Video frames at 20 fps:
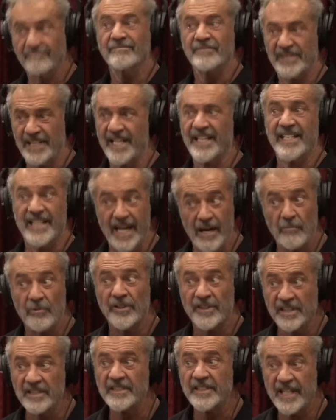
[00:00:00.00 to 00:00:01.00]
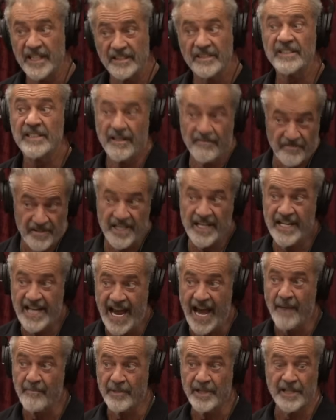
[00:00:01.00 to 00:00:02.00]
say, yeah, well, this stuff did
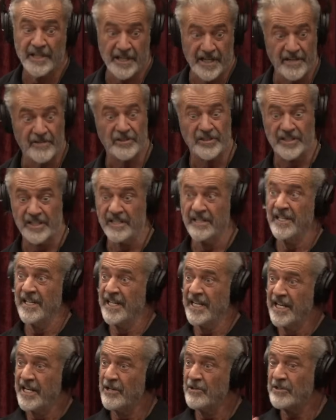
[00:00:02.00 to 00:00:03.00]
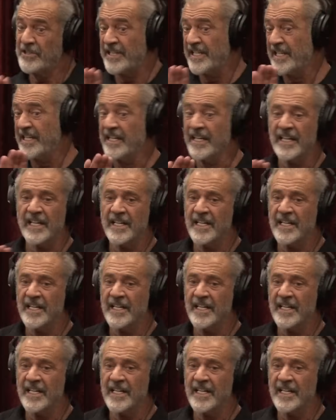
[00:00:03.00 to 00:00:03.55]
happen, and here's the,